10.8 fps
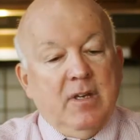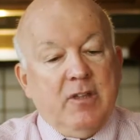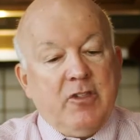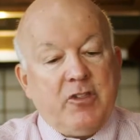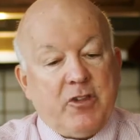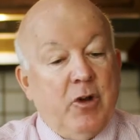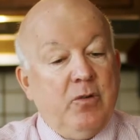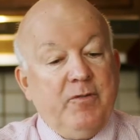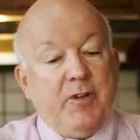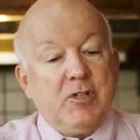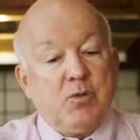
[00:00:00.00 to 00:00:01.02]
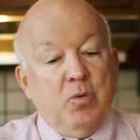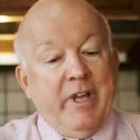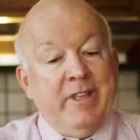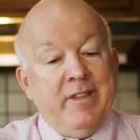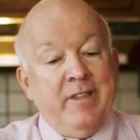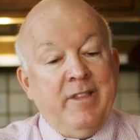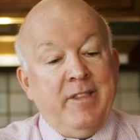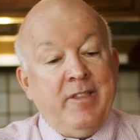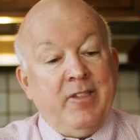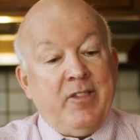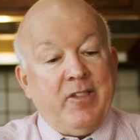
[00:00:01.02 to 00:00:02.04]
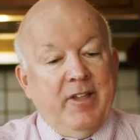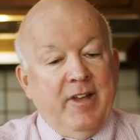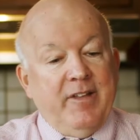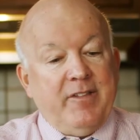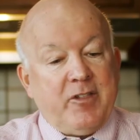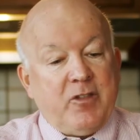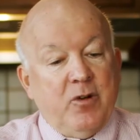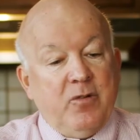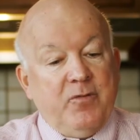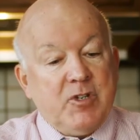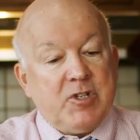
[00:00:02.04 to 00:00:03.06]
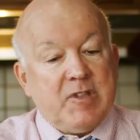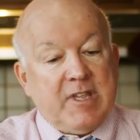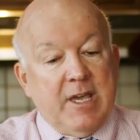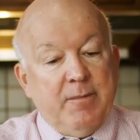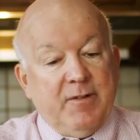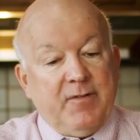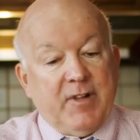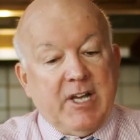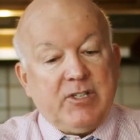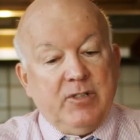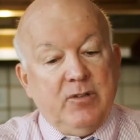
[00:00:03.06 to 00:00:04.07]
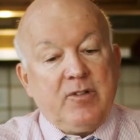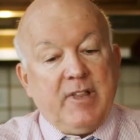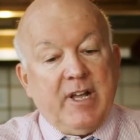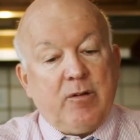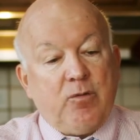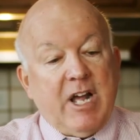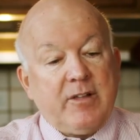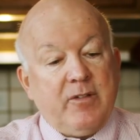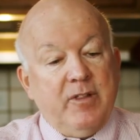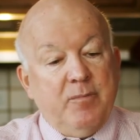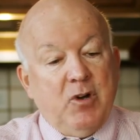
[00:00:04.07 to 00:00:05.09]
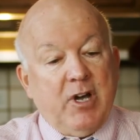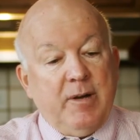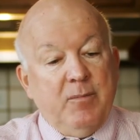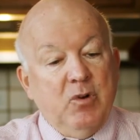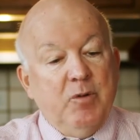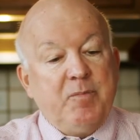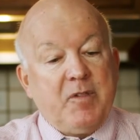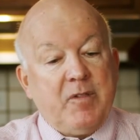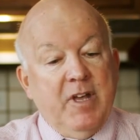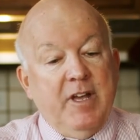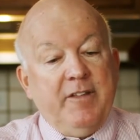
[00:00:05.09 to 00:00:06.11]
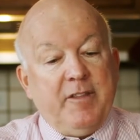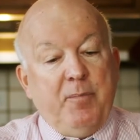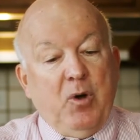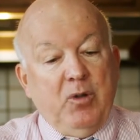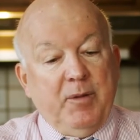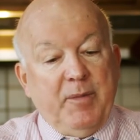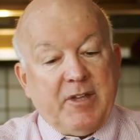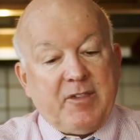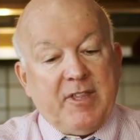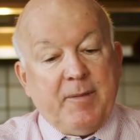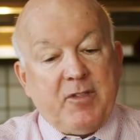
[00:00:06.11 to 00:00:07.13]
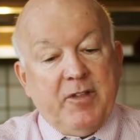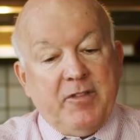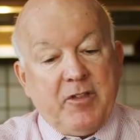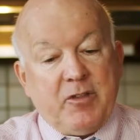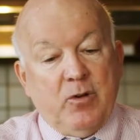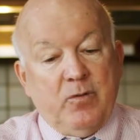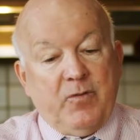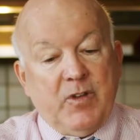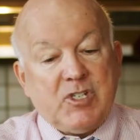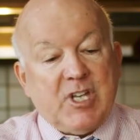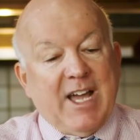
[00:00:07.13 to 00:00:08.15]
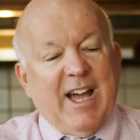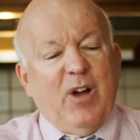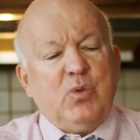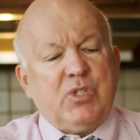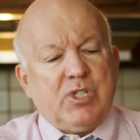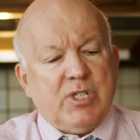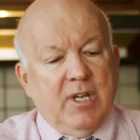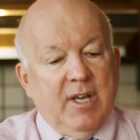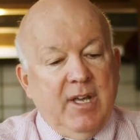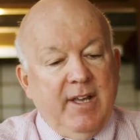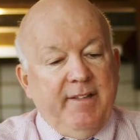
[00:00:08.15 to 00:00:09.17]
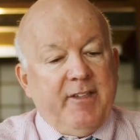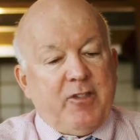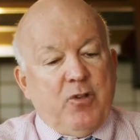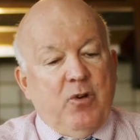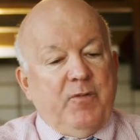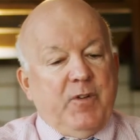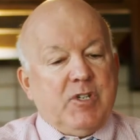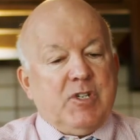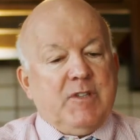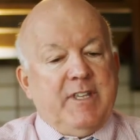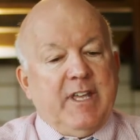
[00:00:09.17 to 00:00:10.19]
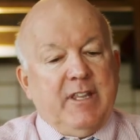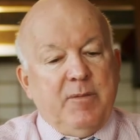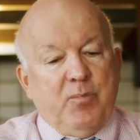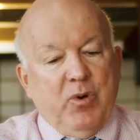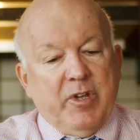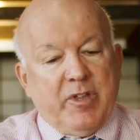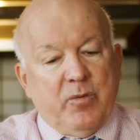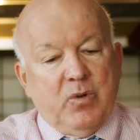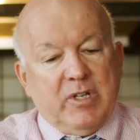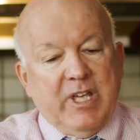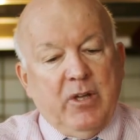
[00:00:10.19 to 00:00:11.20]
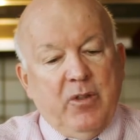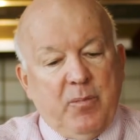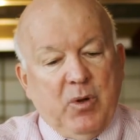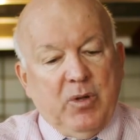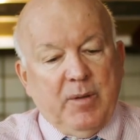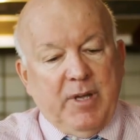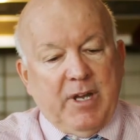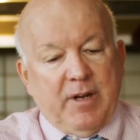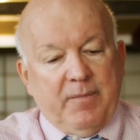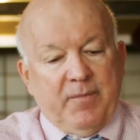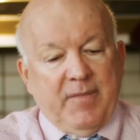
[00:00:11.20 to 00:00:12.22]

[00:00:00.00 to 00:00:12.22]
Stonefish wins. The stonefish is camouflage and looks like rocks on the bottom. Oops, the polar bear steps on the stonefish. Ouch! The stonefish's deadly poison will kill the polar bear.